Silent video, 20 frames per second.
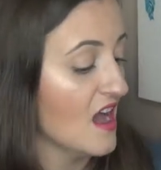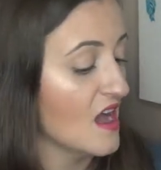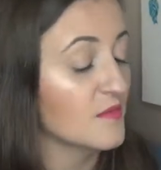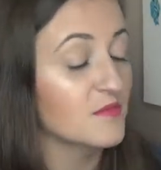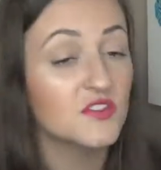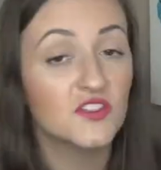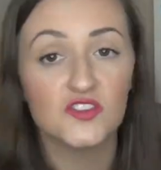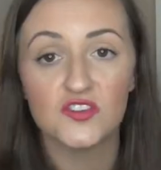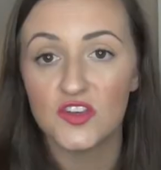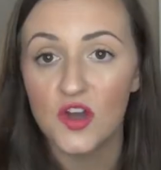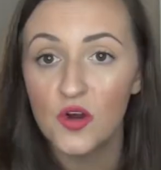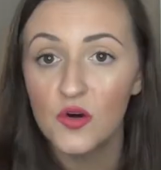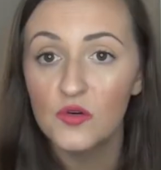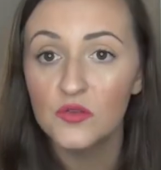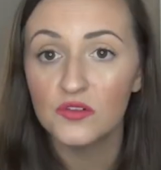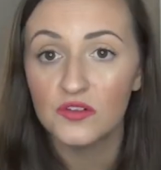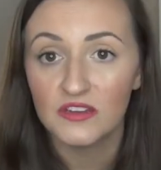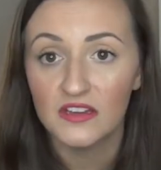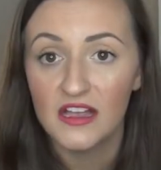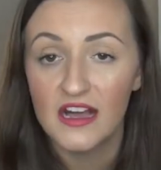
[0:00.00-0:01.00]
I'm
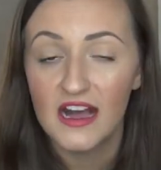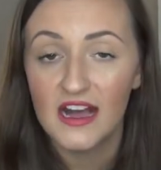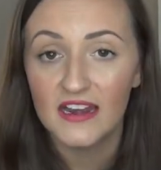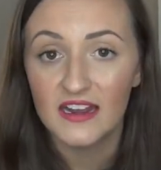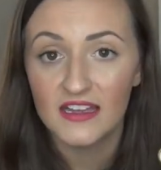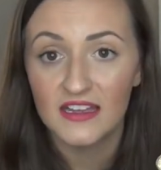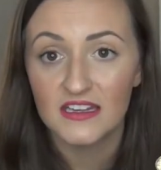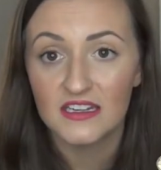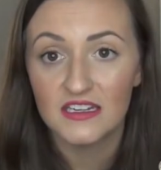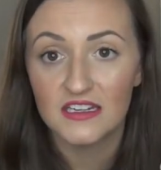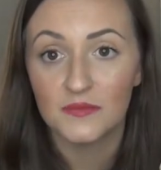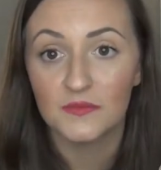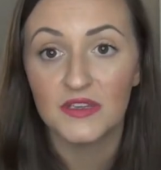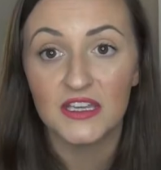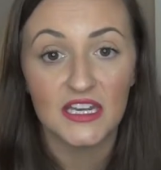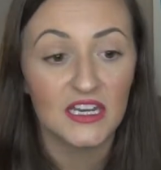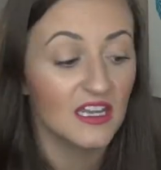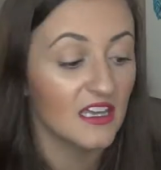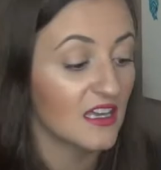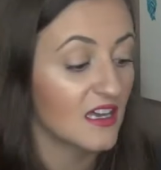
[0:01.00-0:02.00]
so glad I ended up
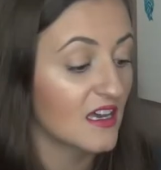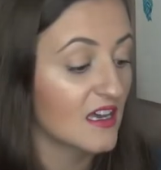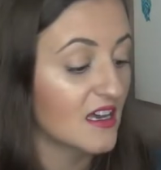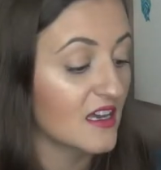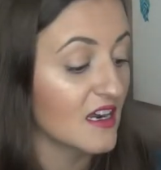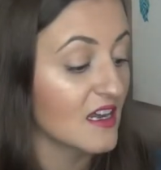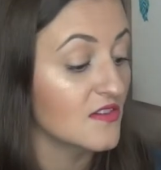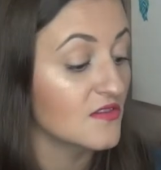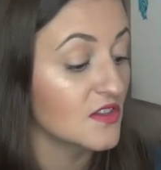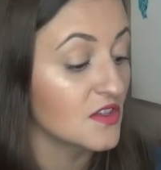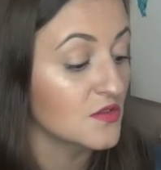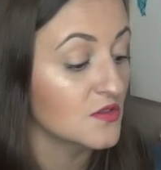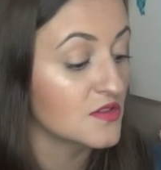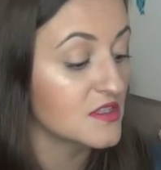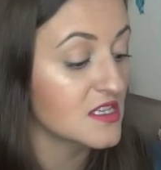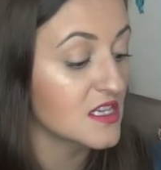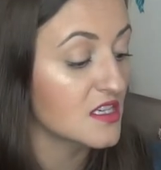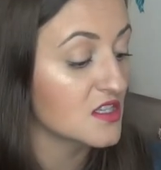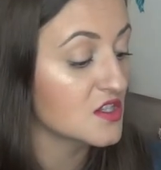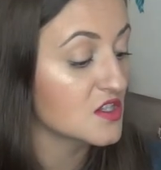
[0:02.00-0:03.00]
getting it, and I've
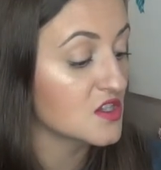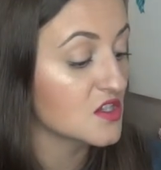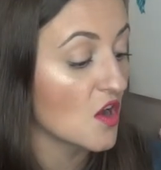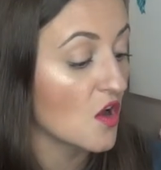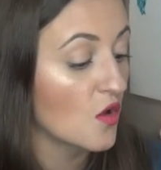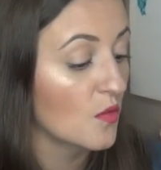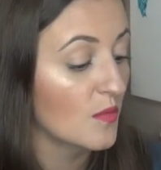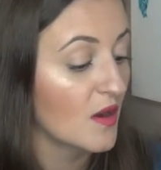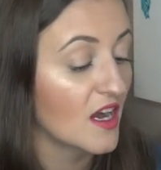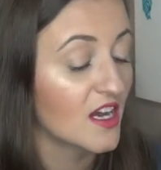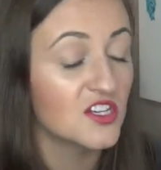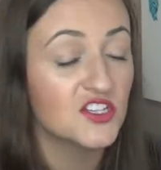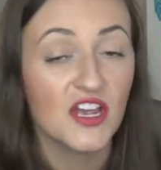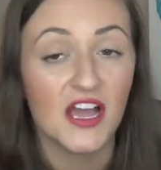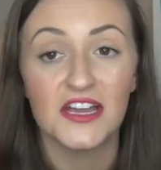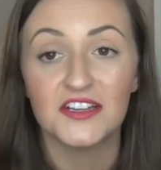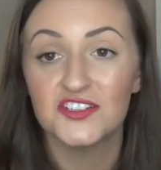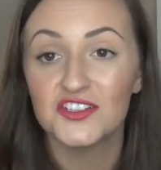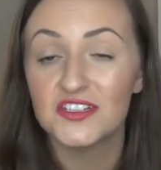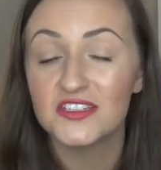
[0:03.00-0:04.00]
used it so much.
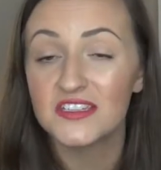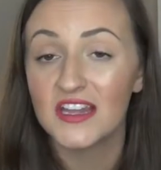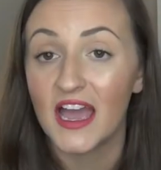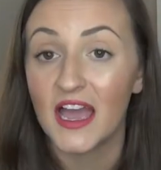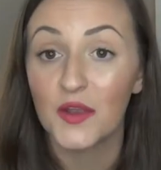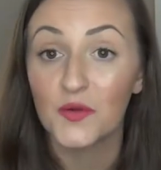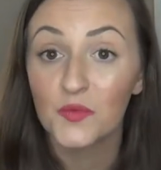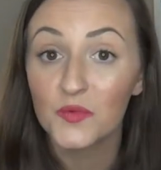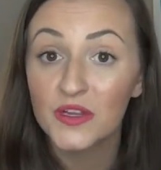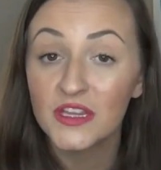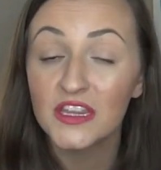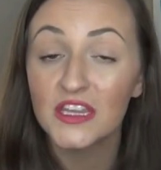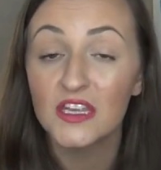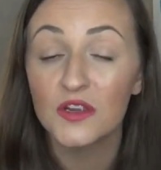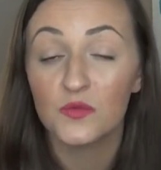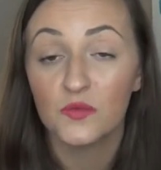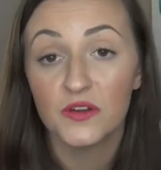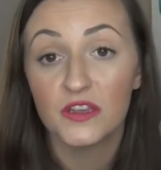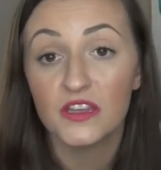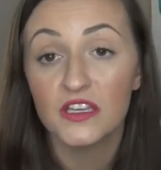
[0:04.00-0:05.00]
I just, I
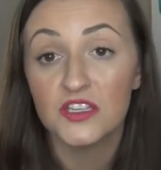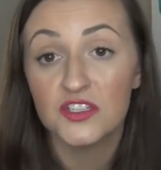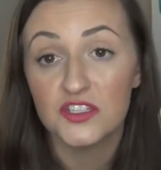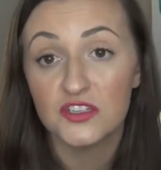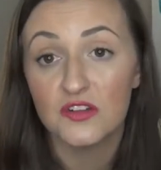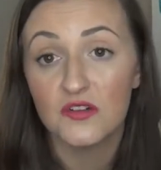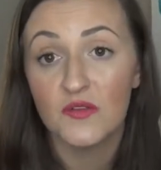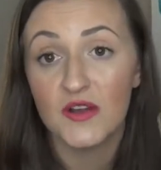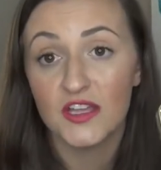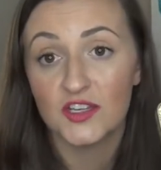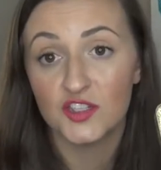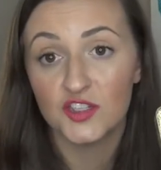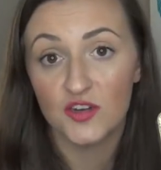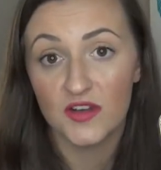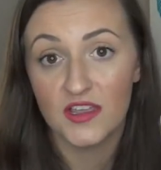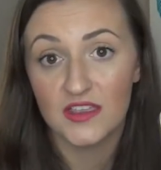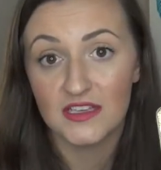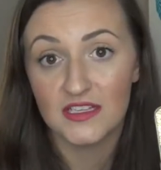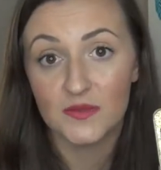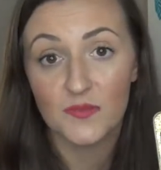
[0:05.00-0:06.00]
really, really do
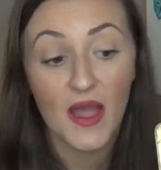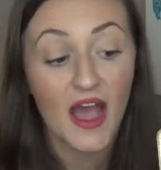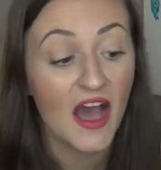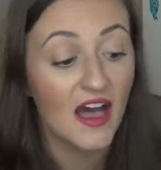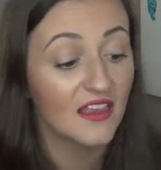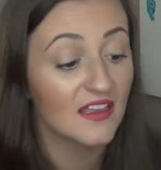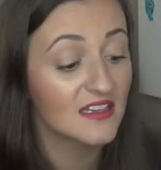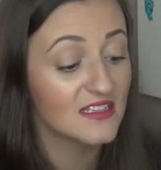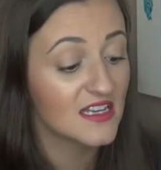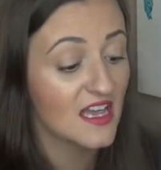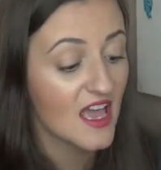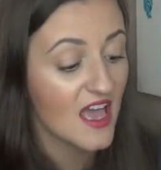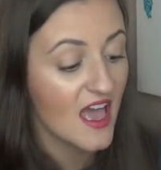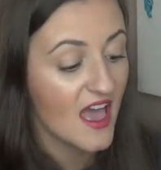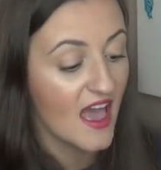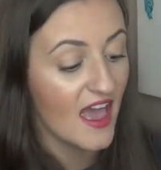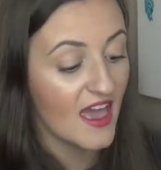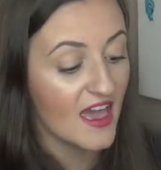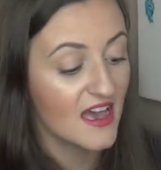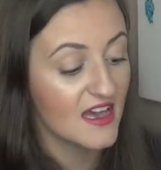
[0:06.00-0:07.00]
enjoy this palette,
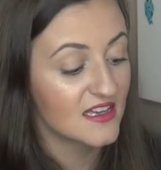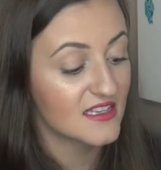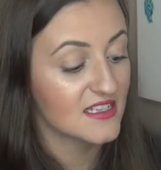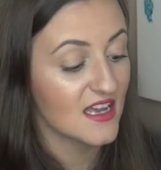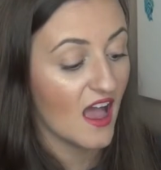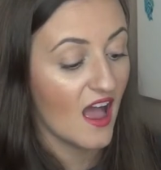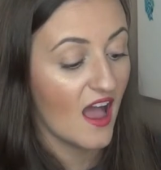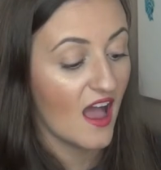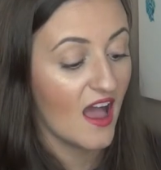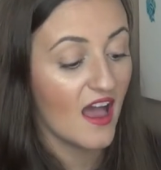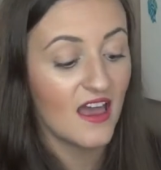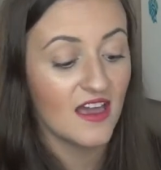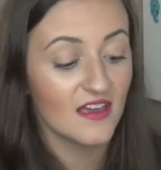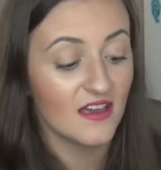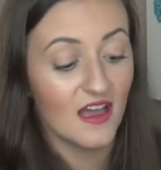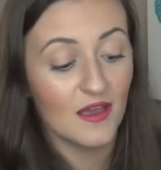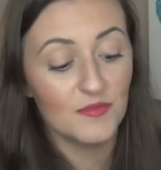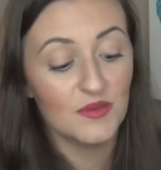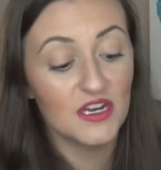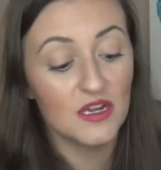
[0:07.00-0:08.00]
and
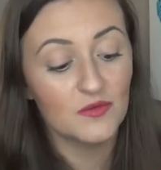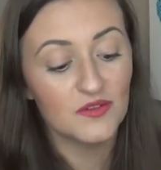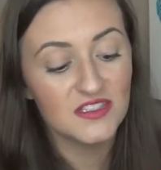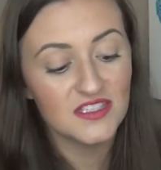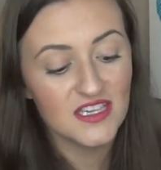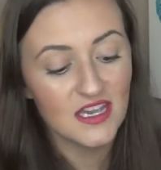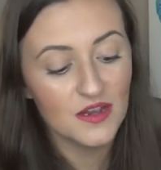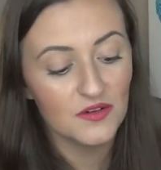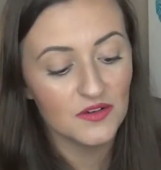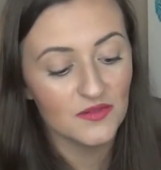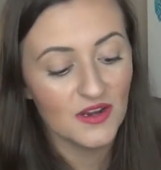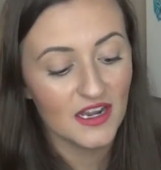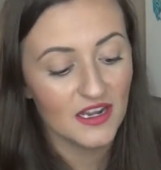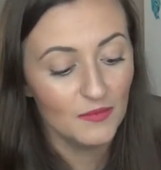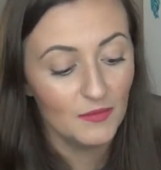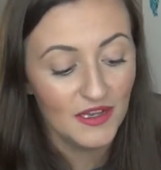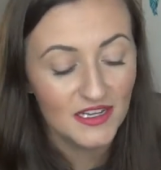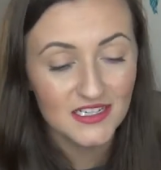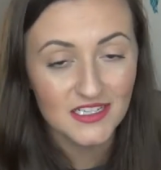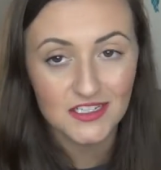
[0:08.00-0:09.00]
I, I mean, I would say I would
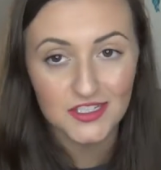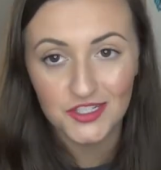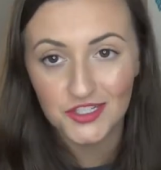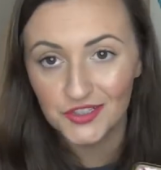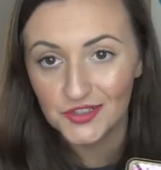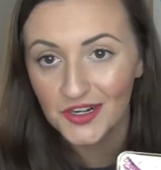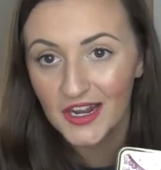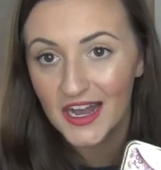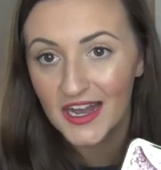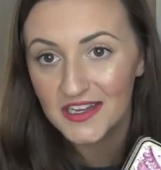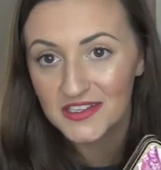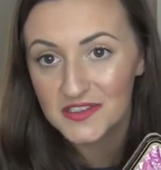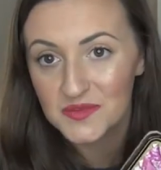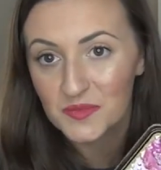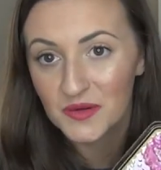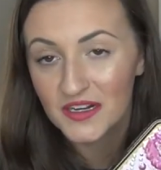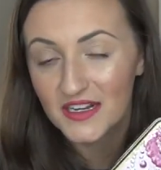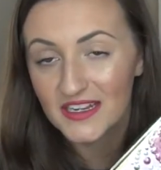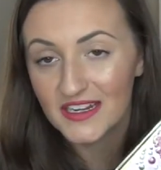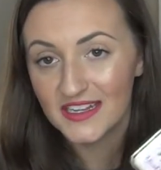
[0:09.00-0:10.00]
recommend it to you guys,
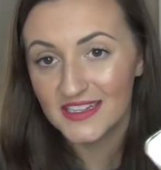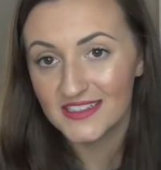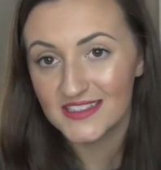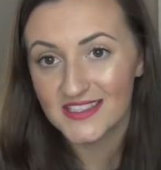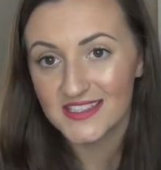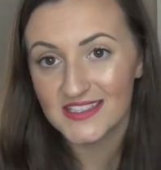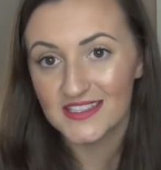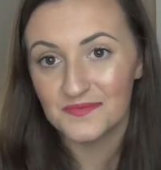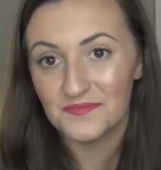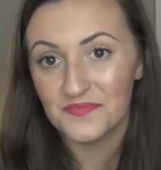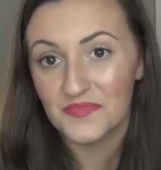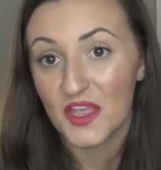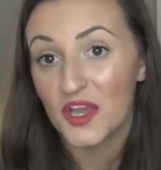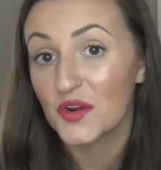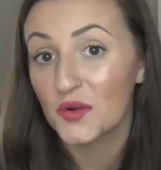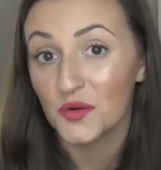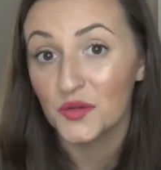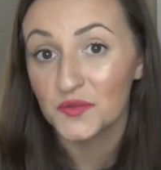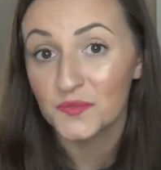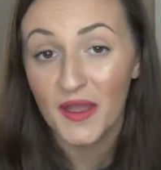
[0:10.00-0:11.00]
but it's
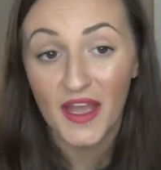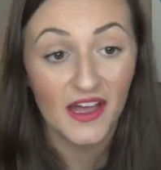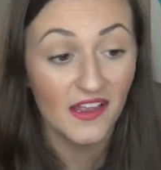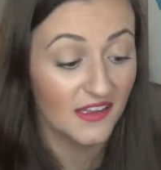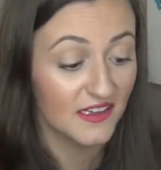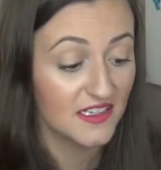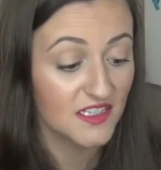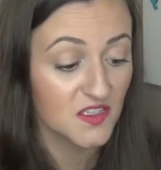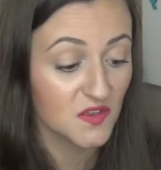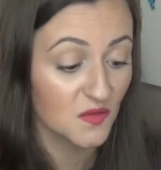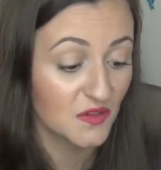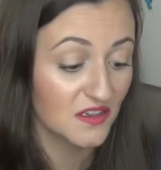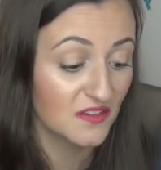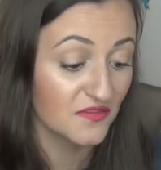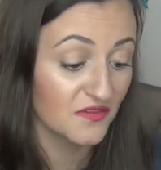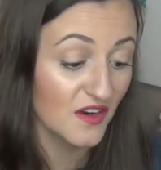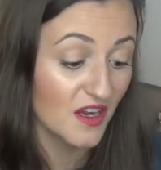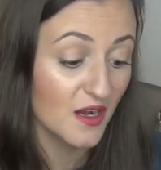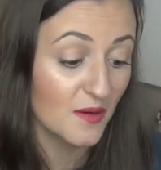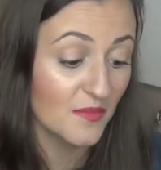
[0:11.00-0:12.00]
an old palette. It's
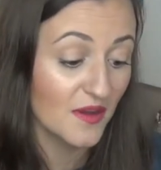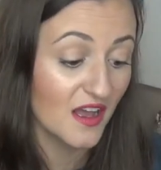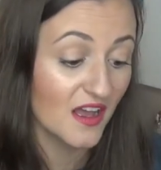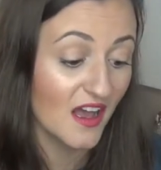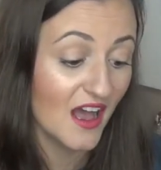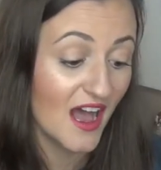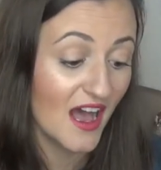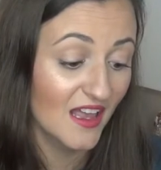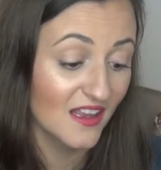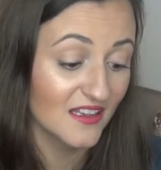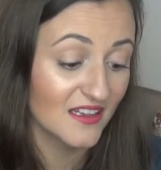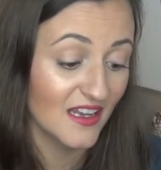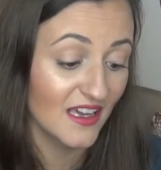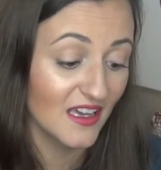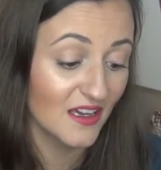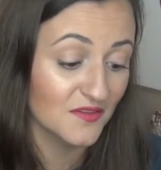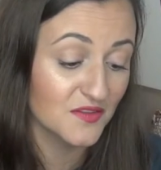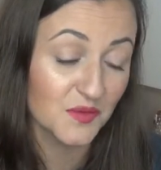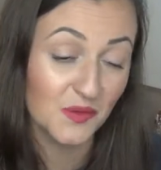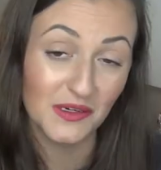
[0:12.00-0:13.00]
from
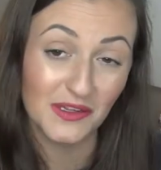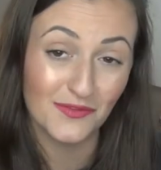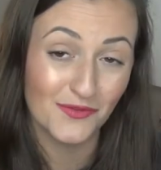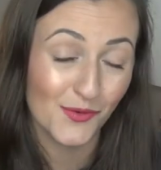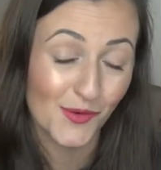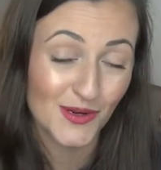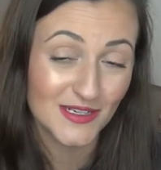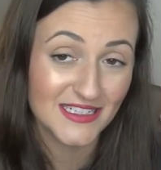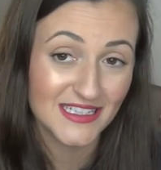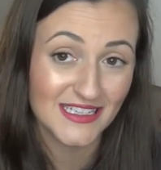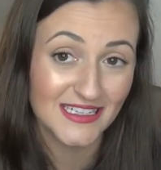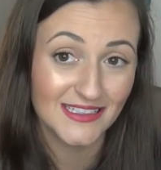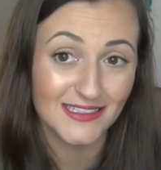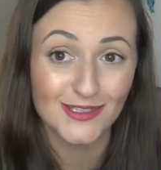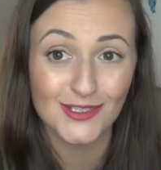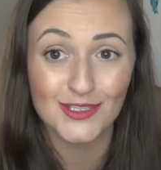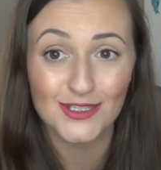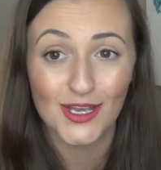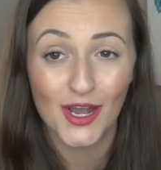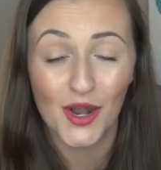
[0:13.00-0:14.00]
holiday of twenty
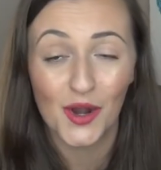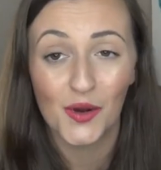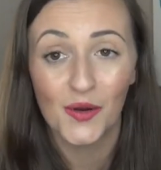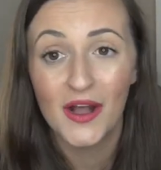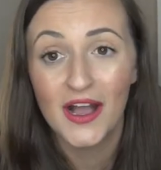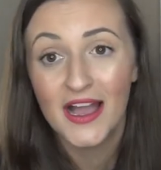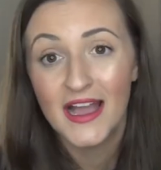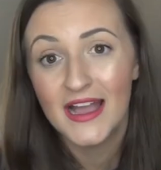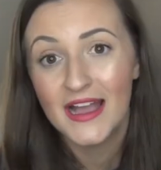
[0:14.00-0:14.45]
fourteen, so